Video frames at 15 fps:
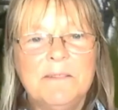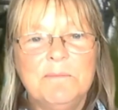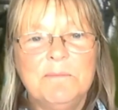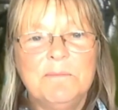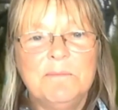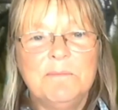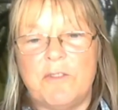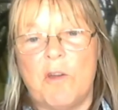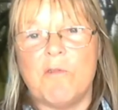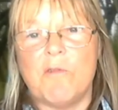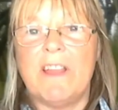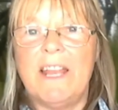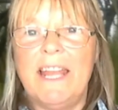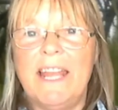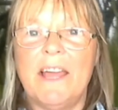Not really.
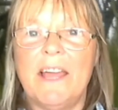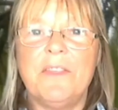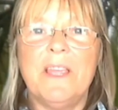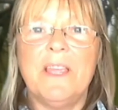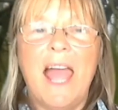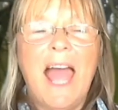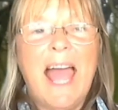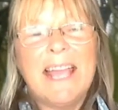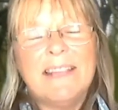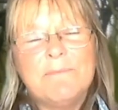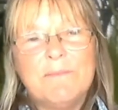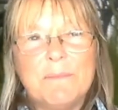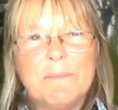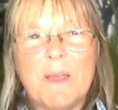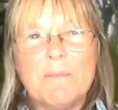I think you
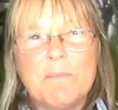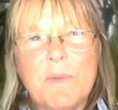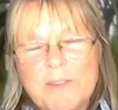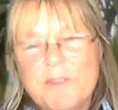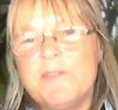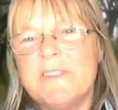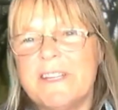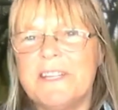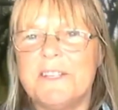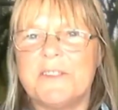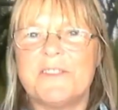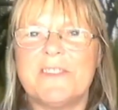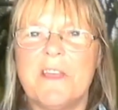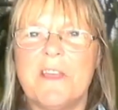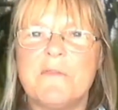said it
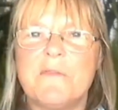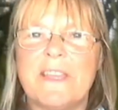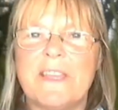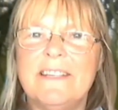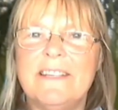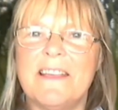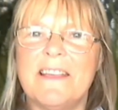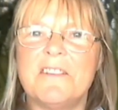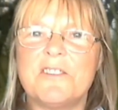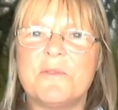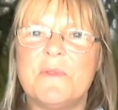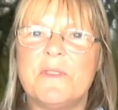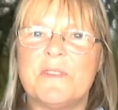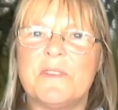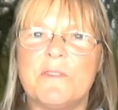yourself, get in touch with
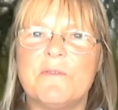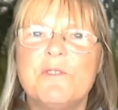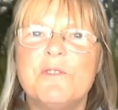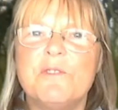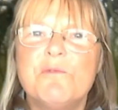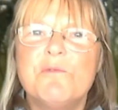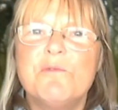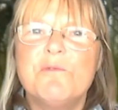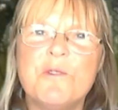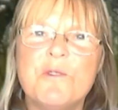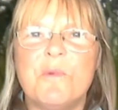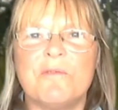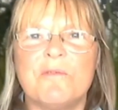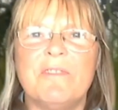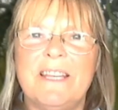yourself. You know what
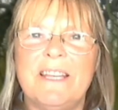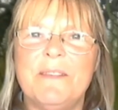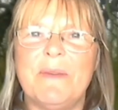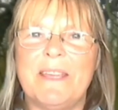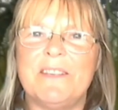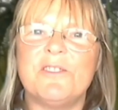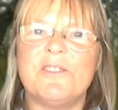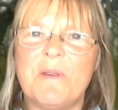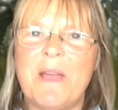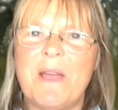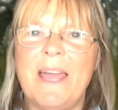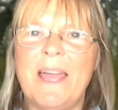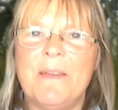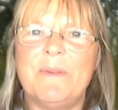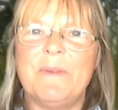really makes you
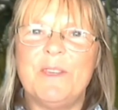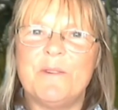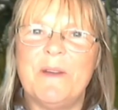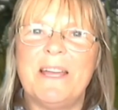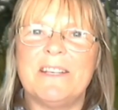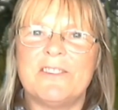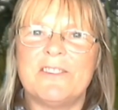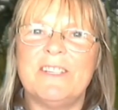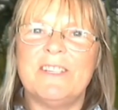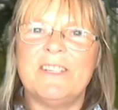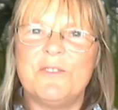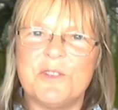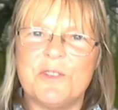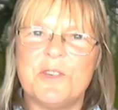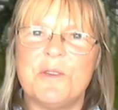happy. You actually
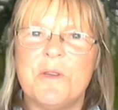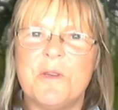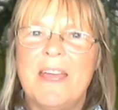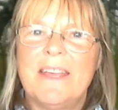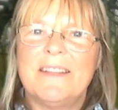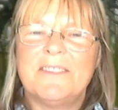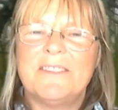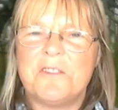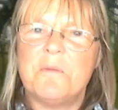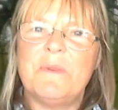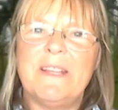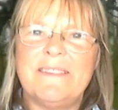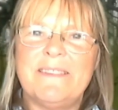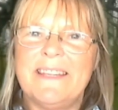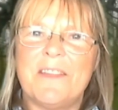do. And stop
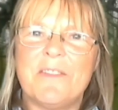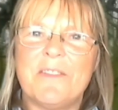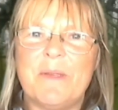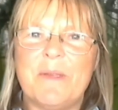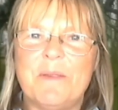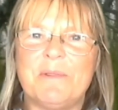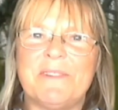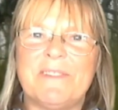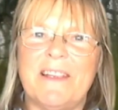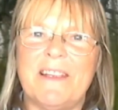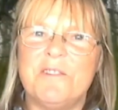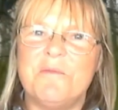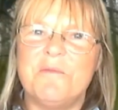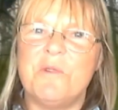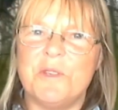letting other people tell you
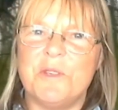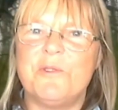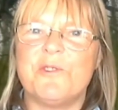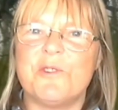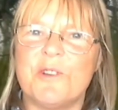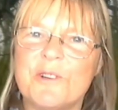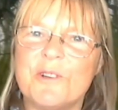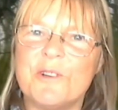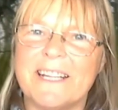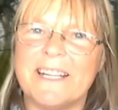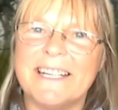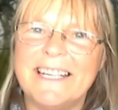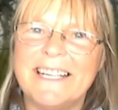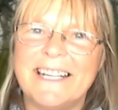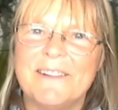what you should look like
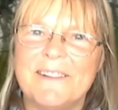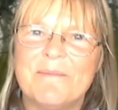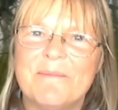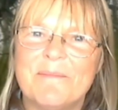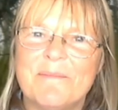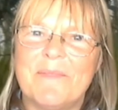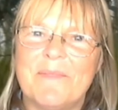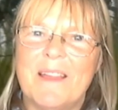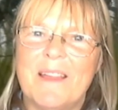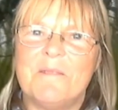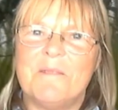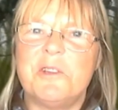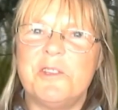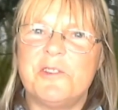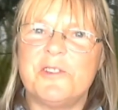and what you
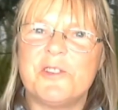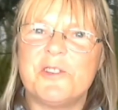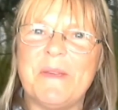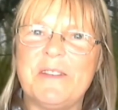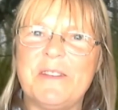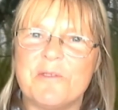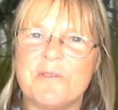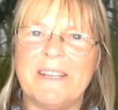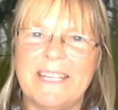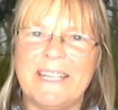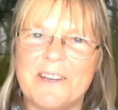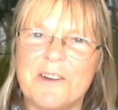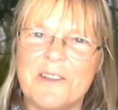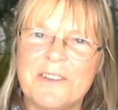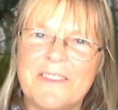should spend your money
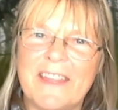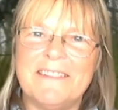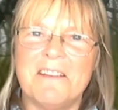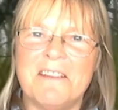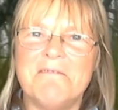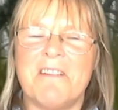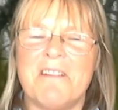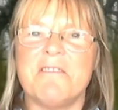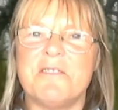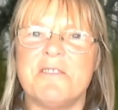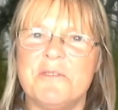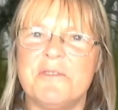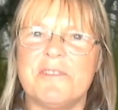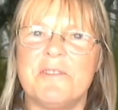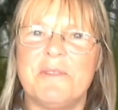on. They don't know you,
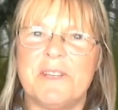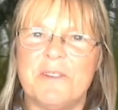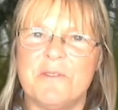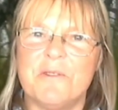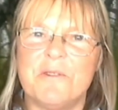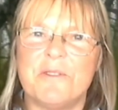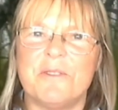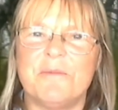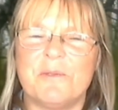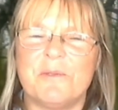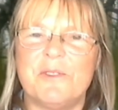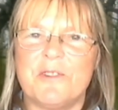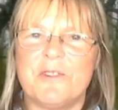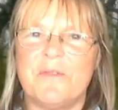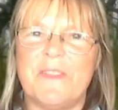so ignore them, switch
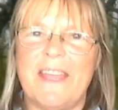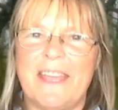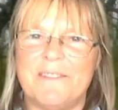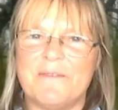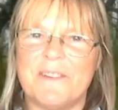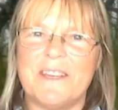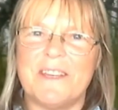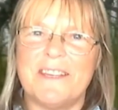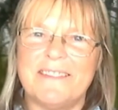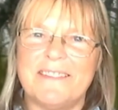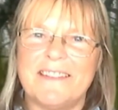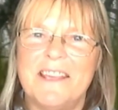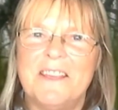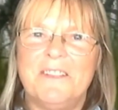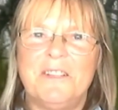off the adverts.
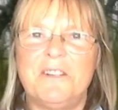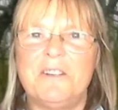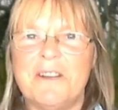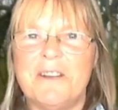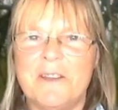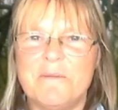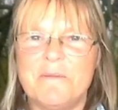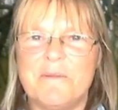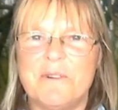You look like what